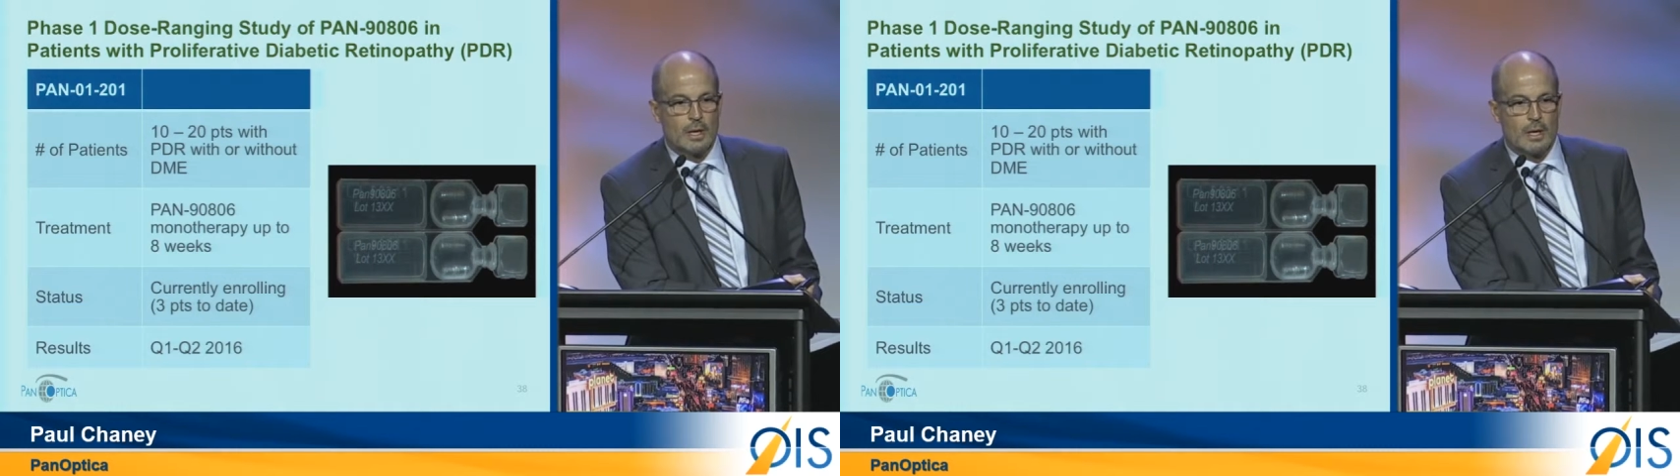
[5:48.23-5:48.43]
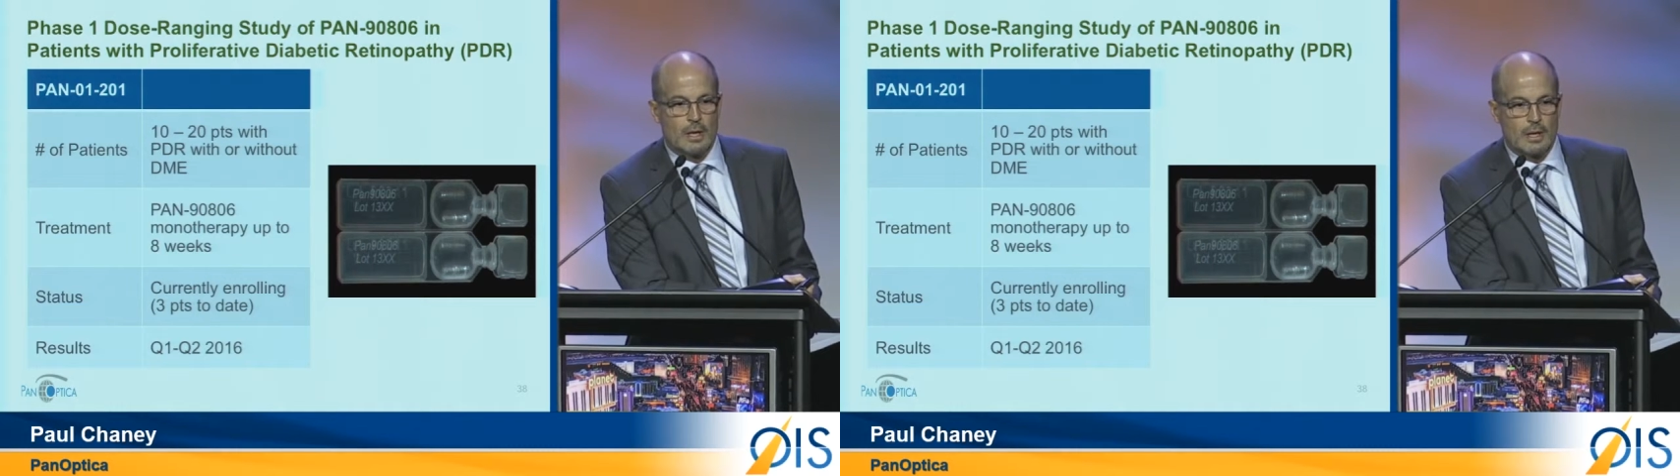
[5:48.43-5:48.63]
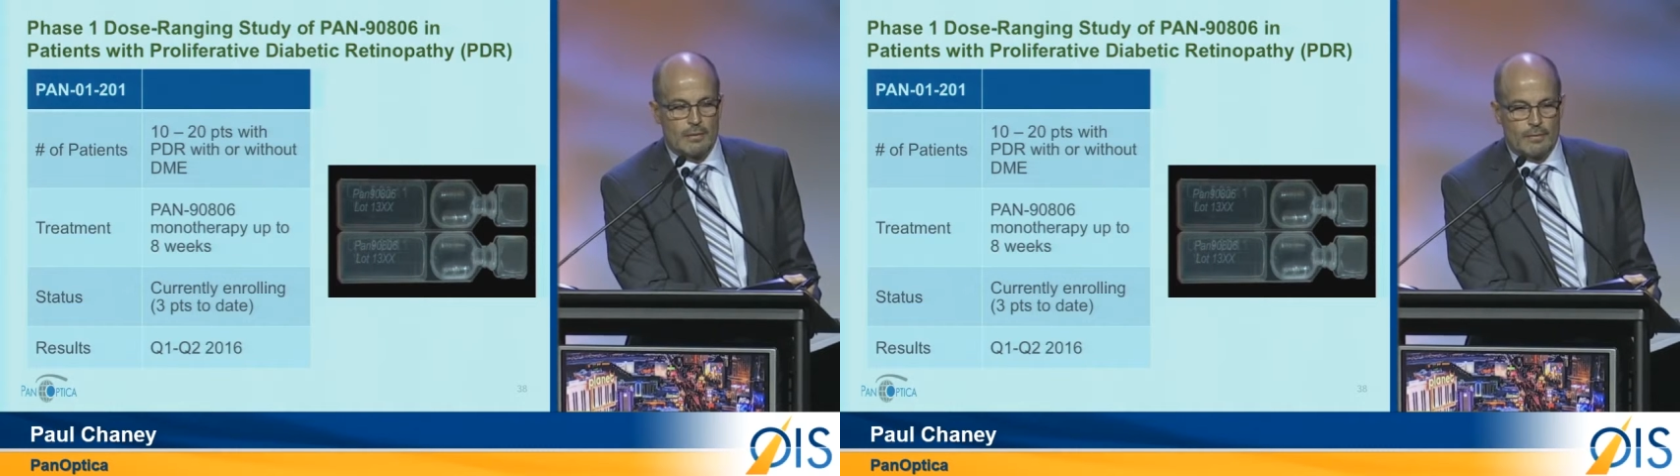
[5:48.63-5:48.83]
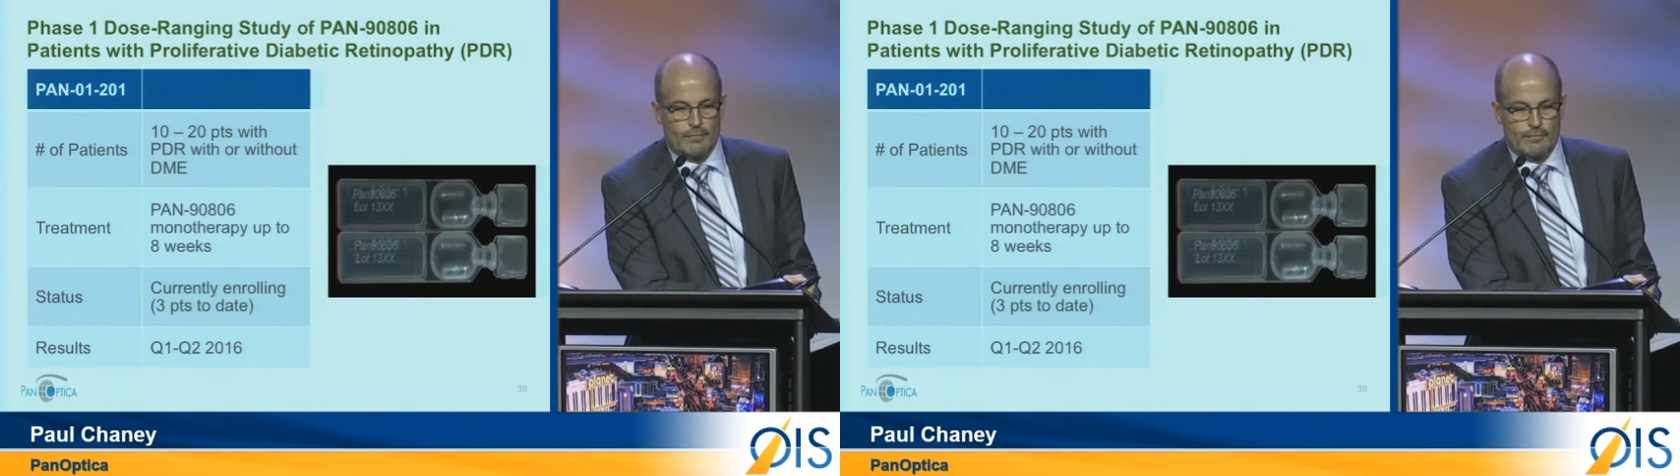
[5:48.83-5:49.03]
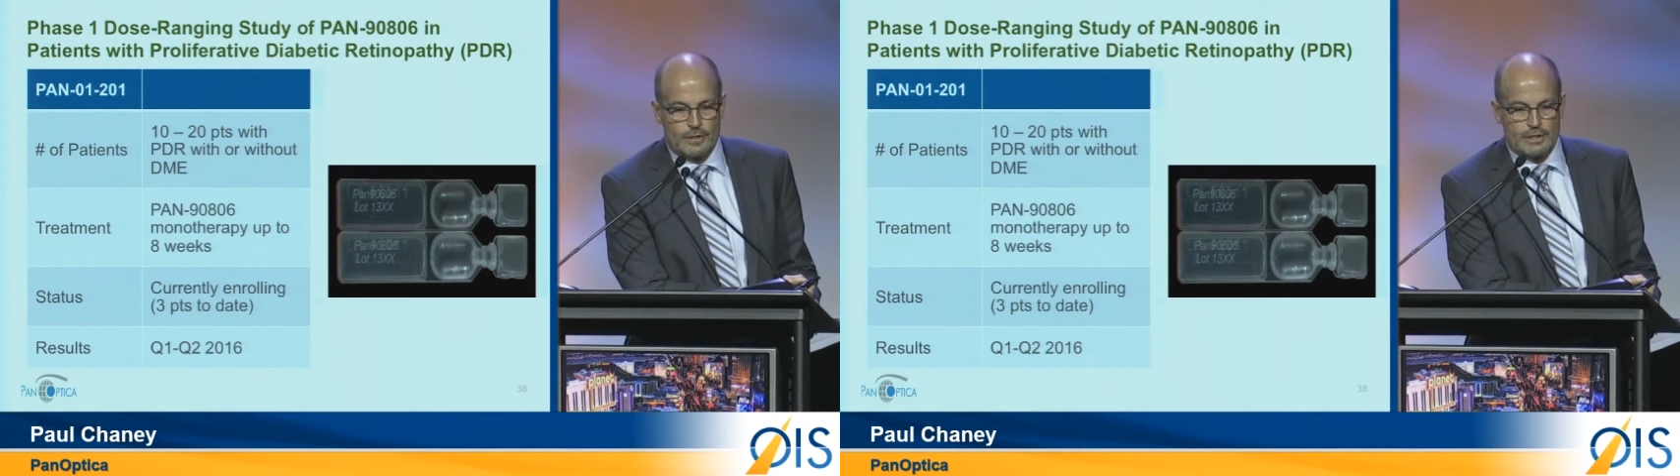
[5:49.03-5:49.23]

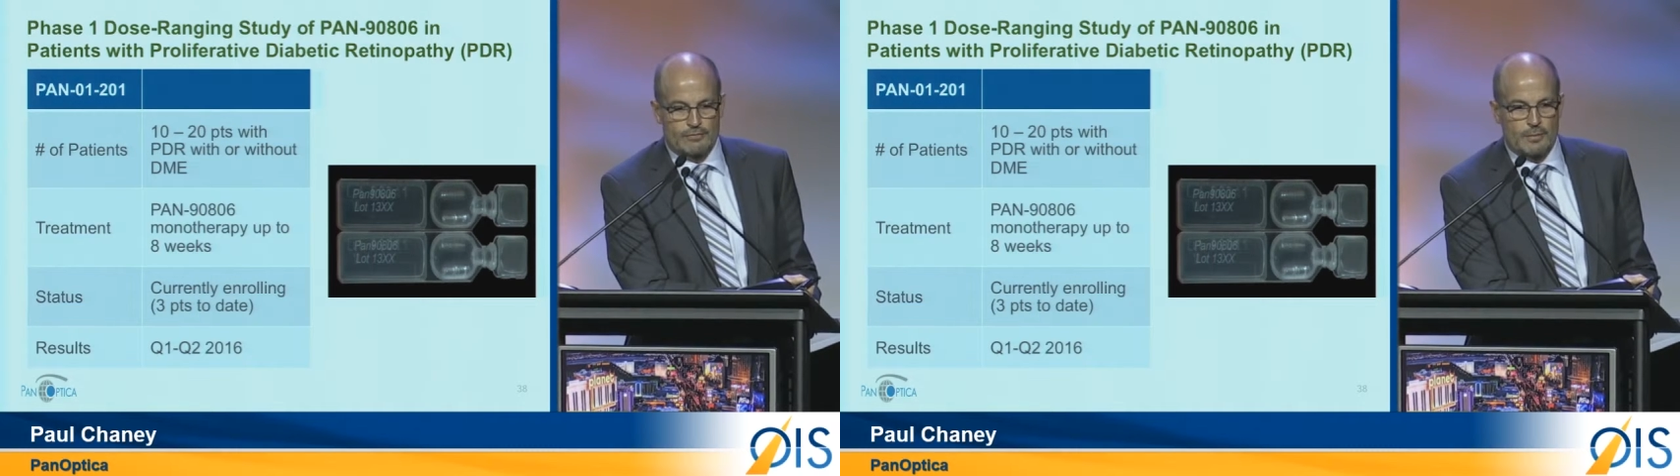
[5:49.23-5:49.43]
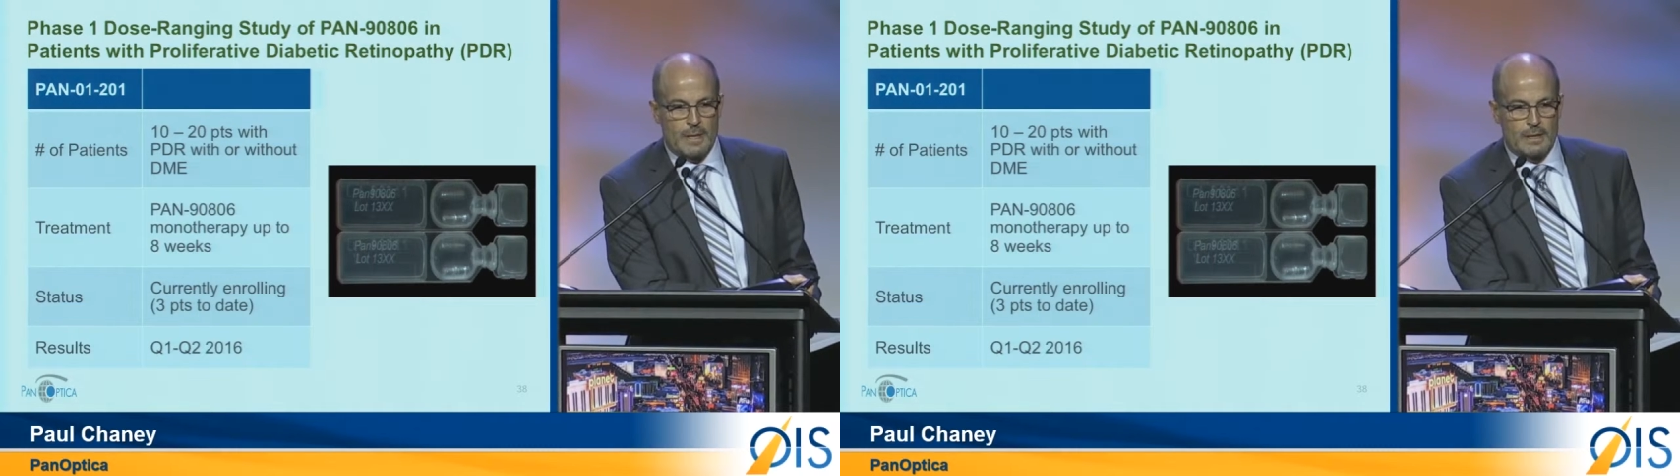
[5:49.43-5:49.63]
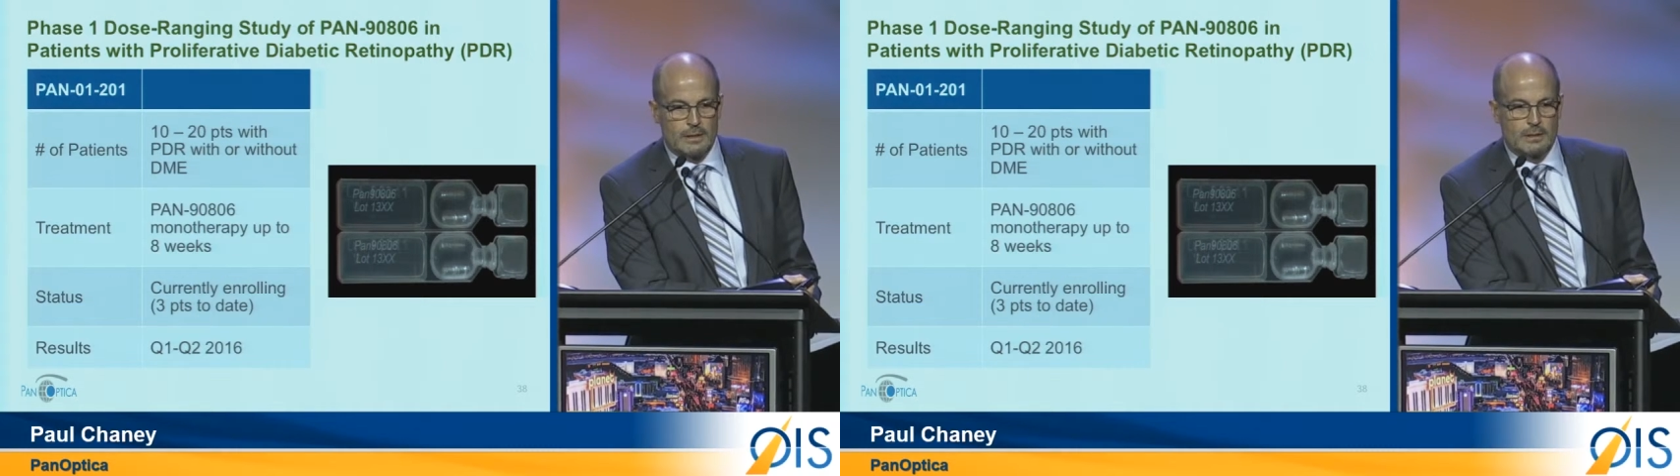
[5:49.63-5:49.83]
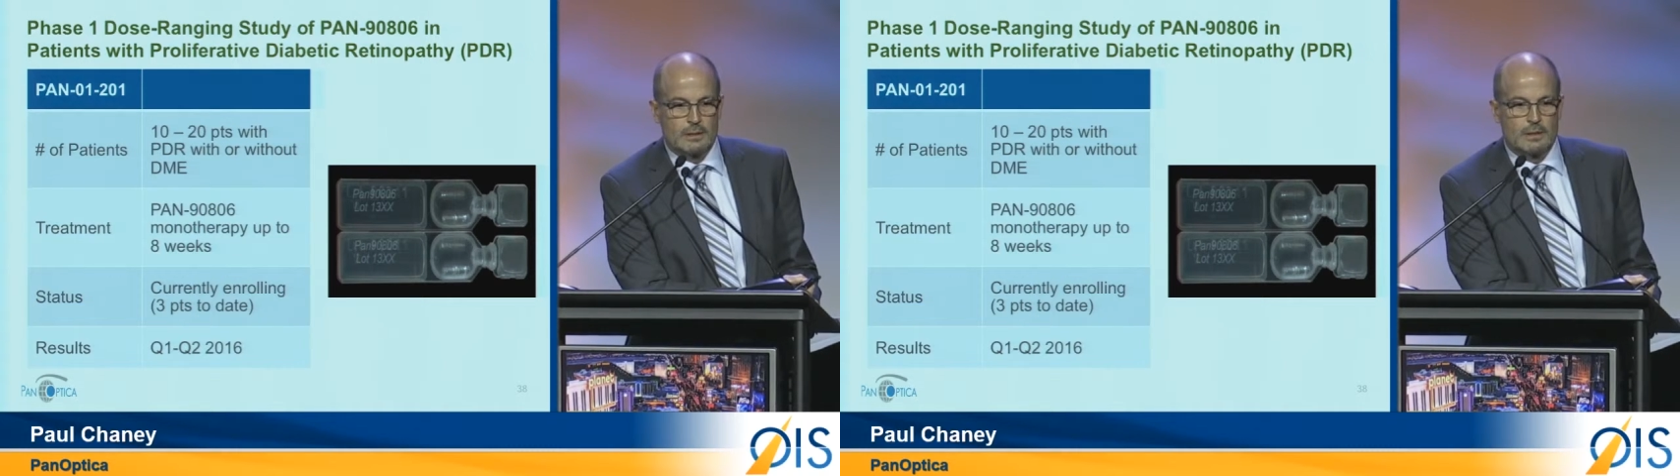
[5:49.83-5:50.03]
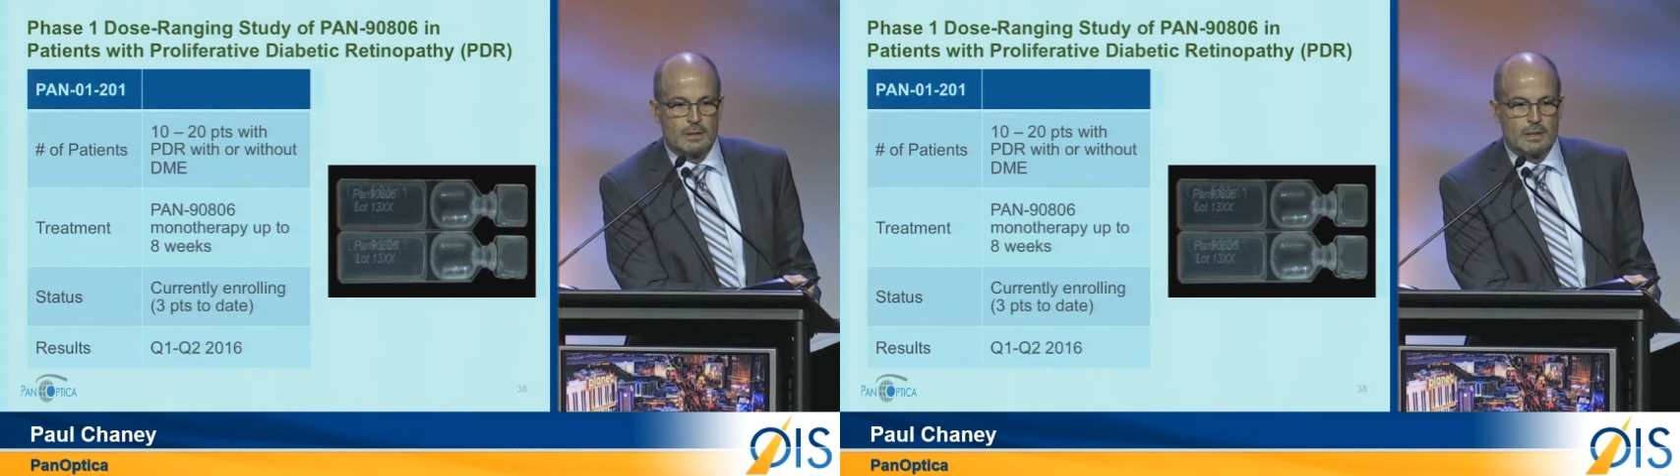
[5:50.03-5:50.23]
VEGF-dependent